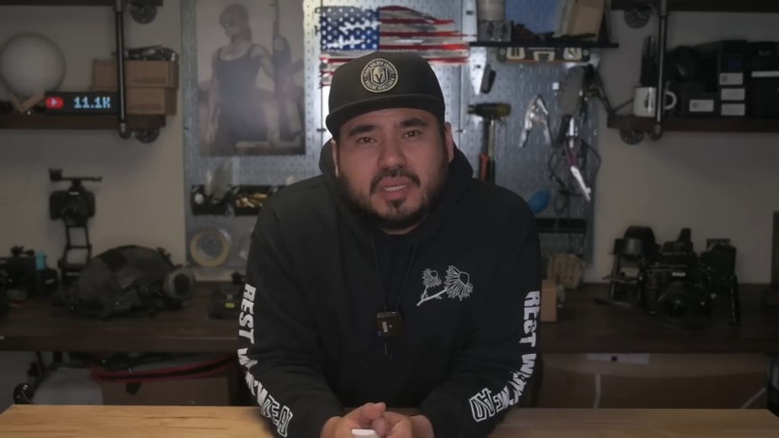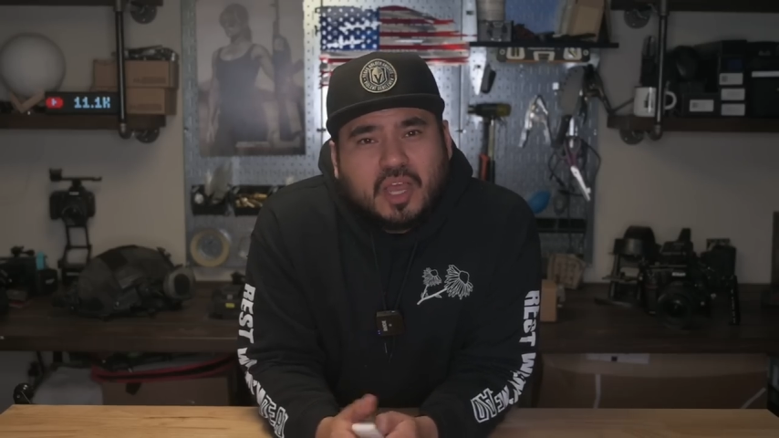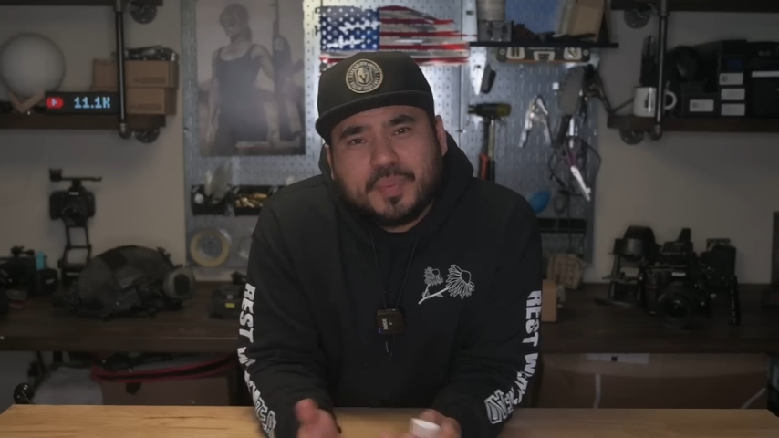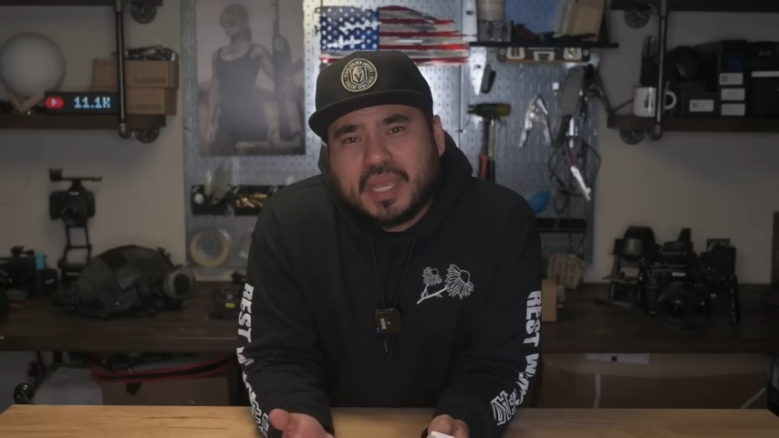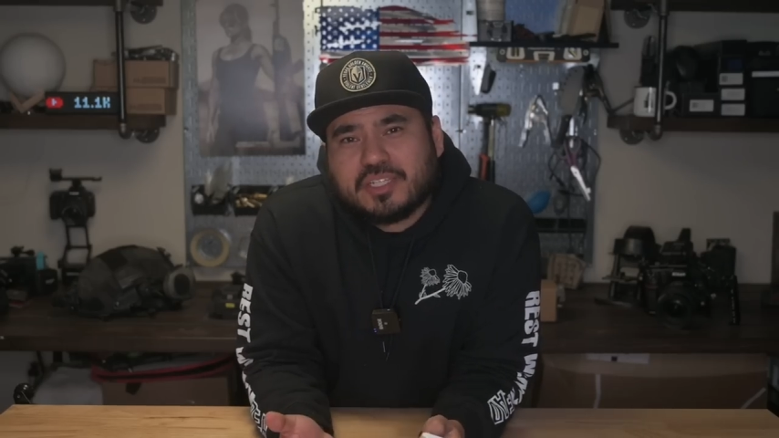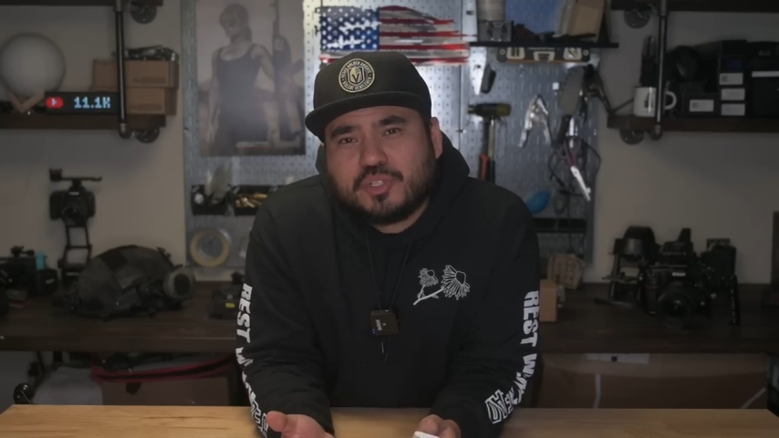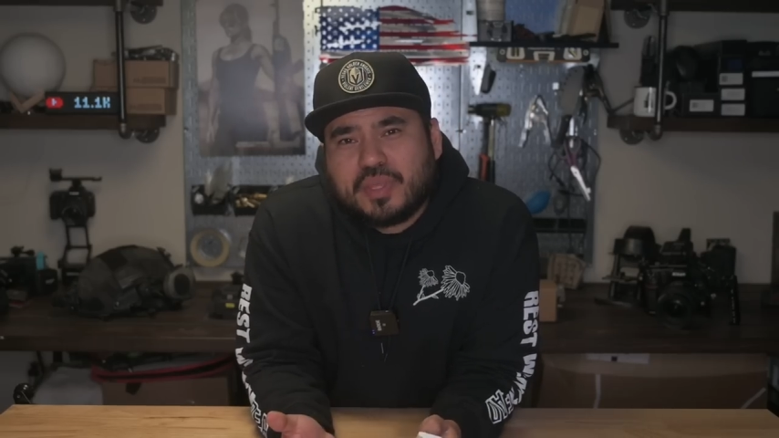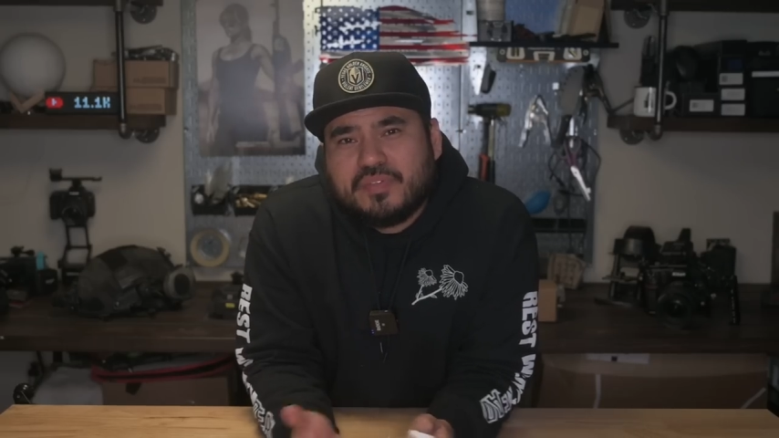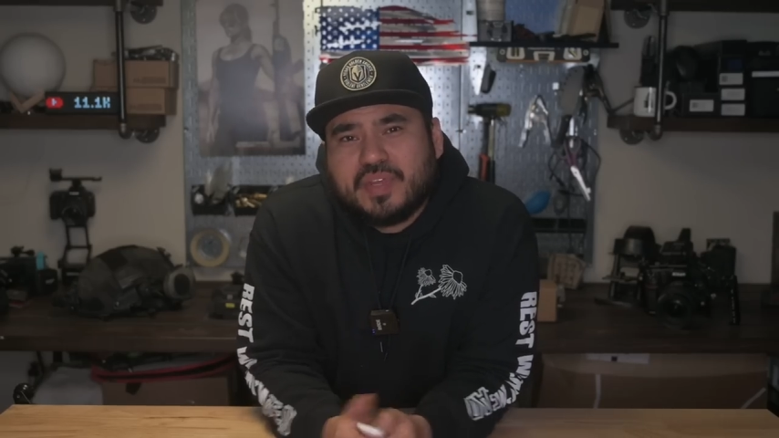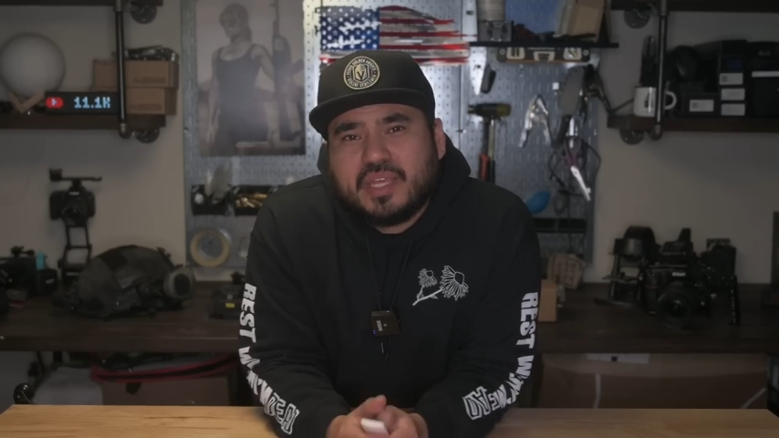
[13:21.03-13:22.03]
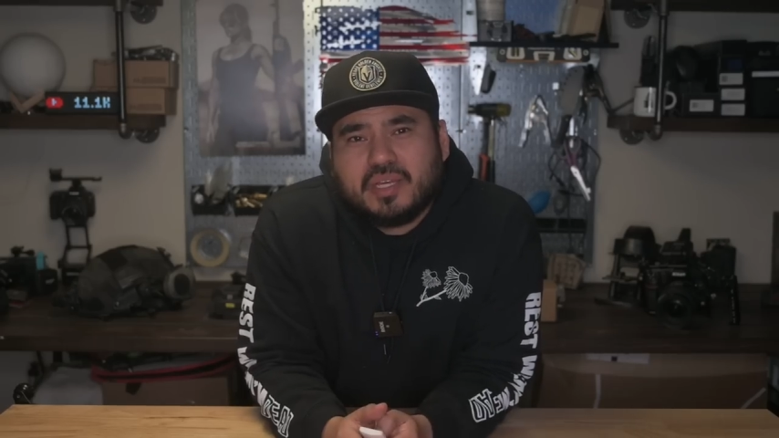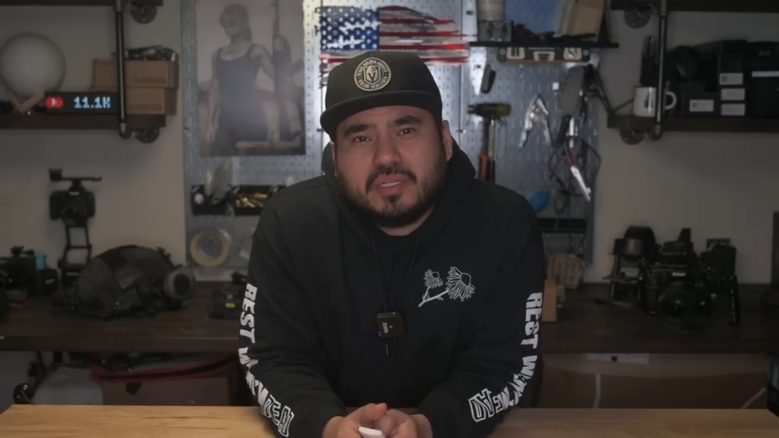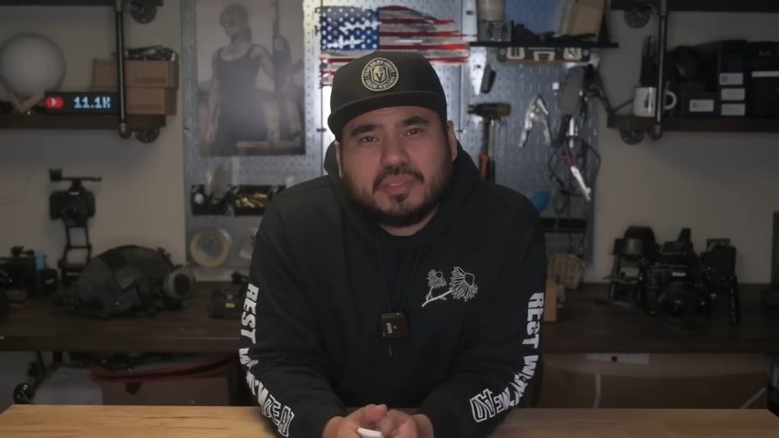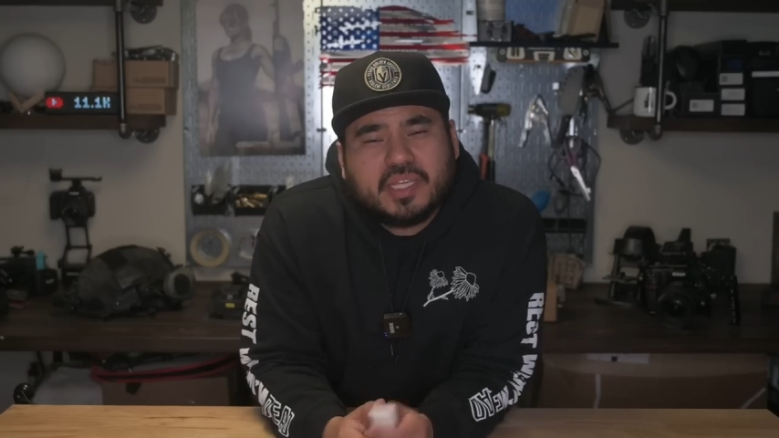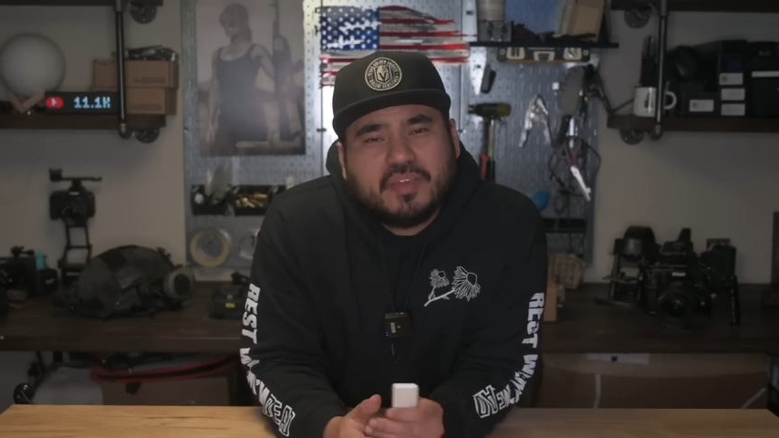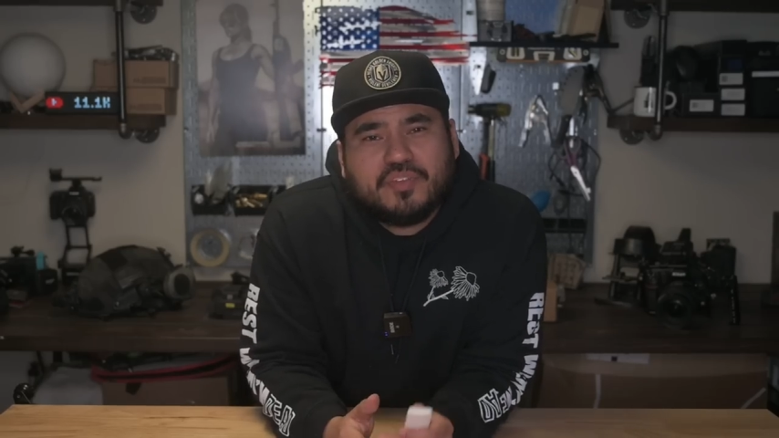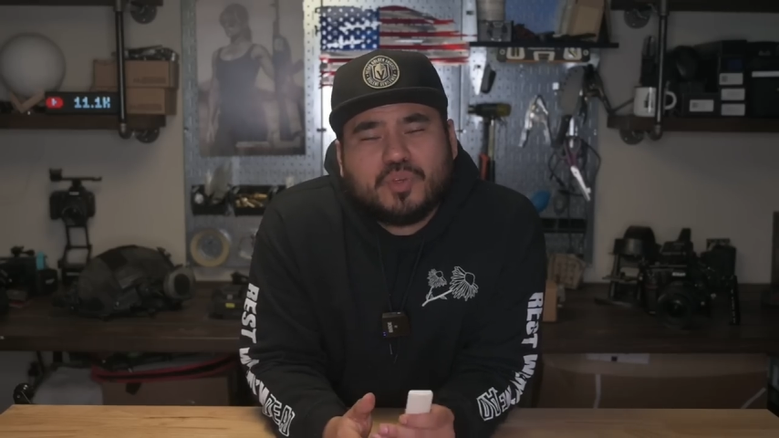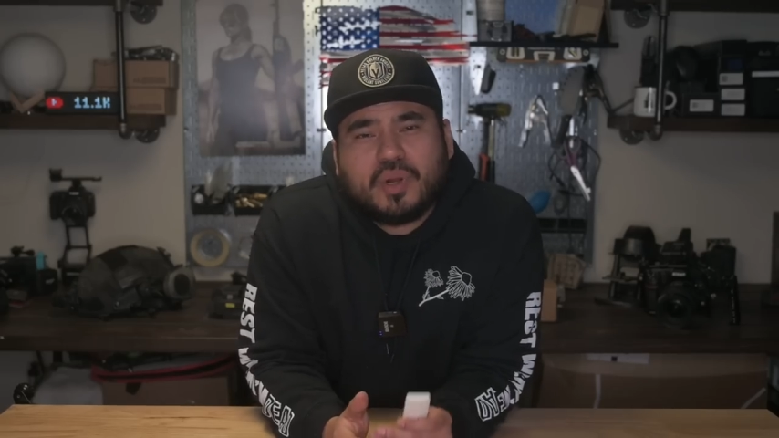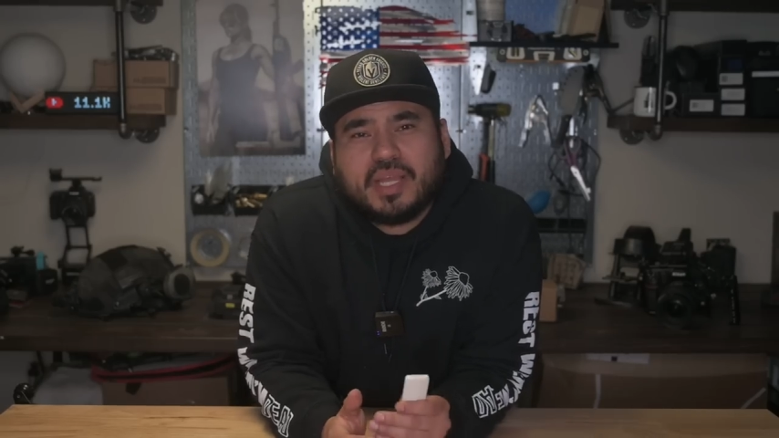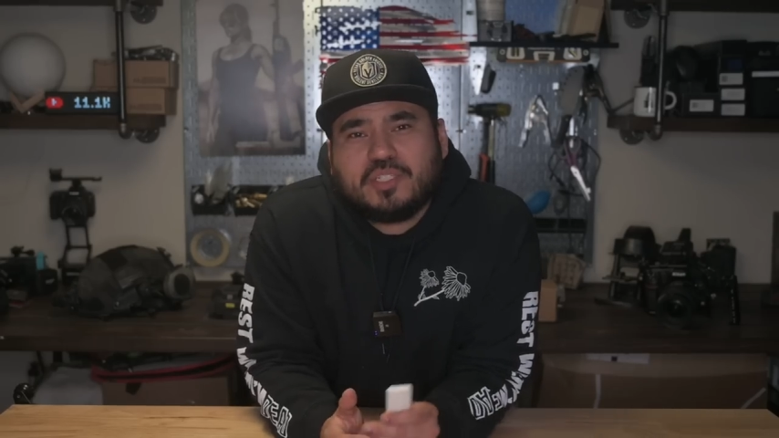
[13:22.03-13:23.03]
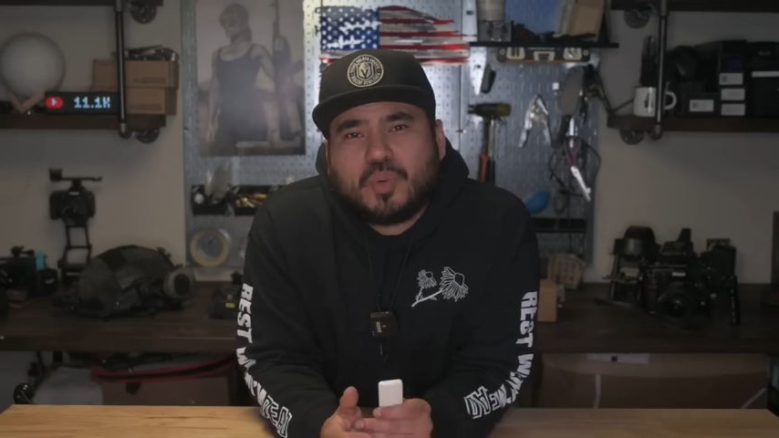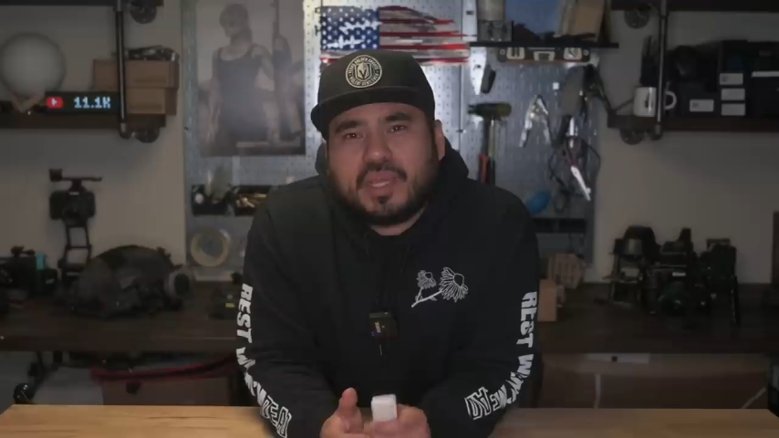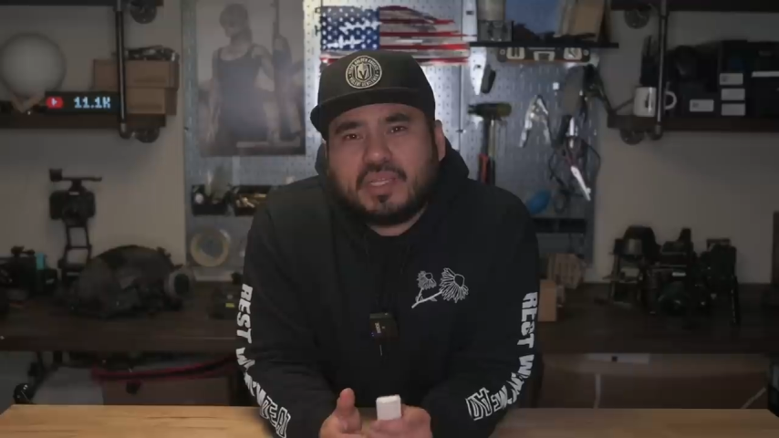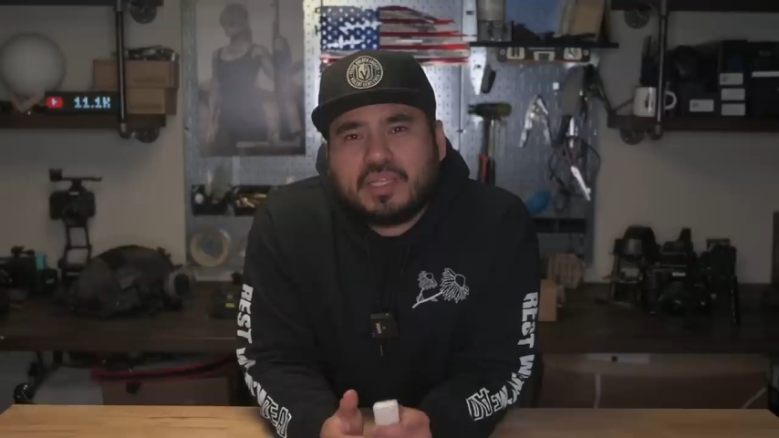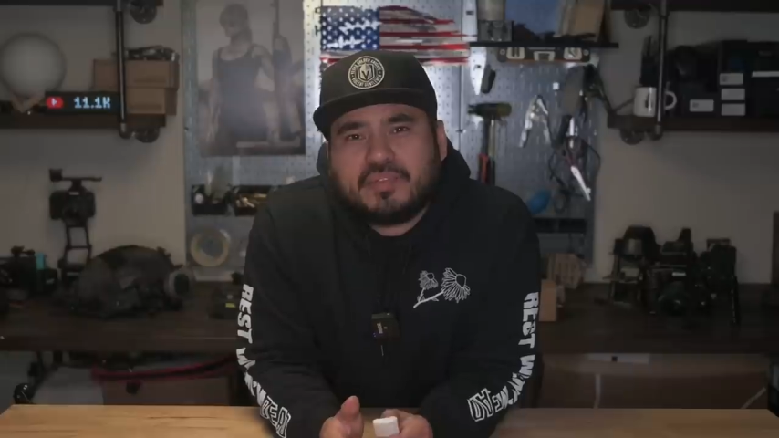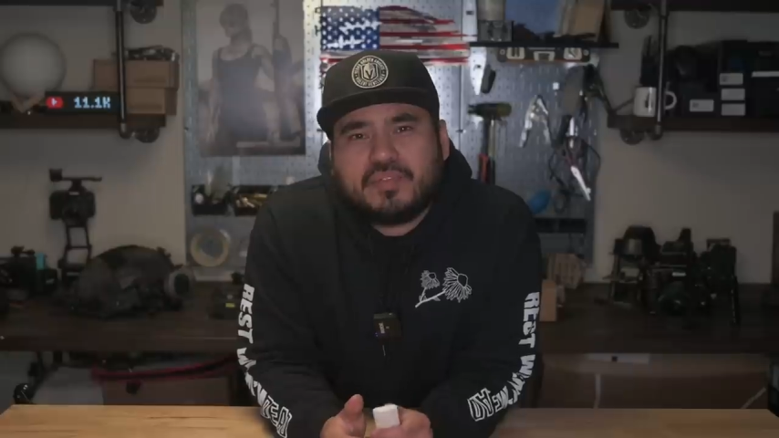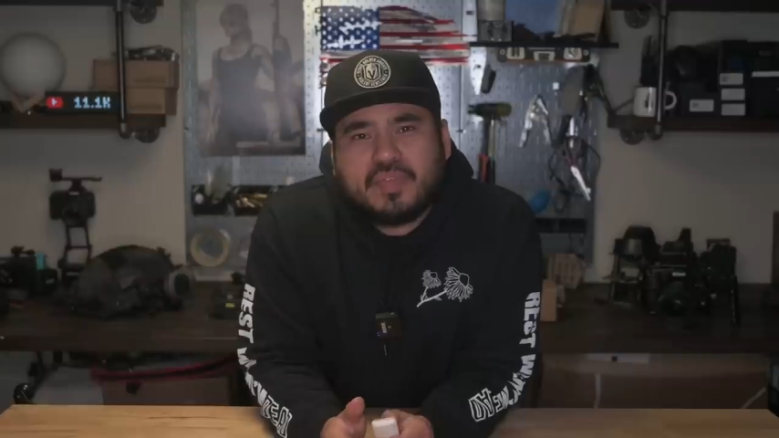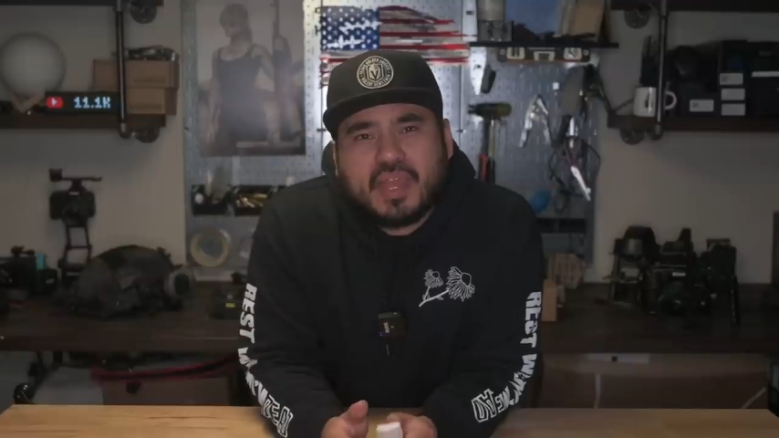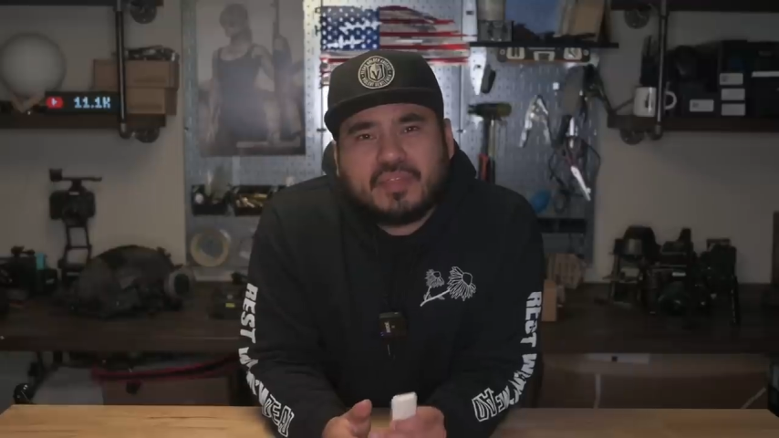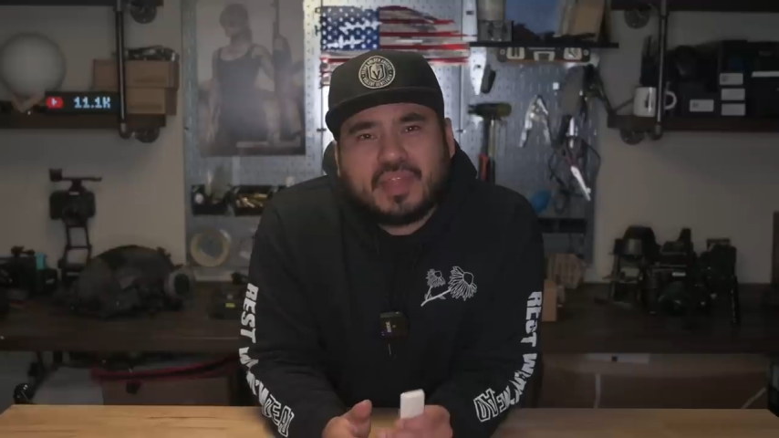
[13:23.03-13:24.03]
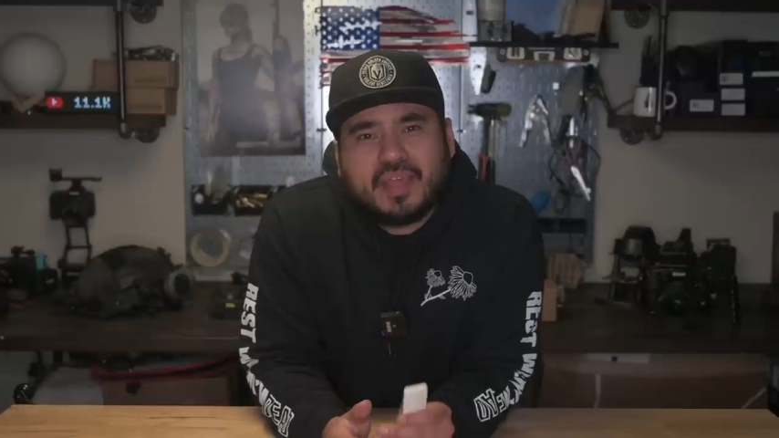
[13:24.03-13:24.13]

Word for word: I hope you guys enjoyed the video. If you're a 2011 fan,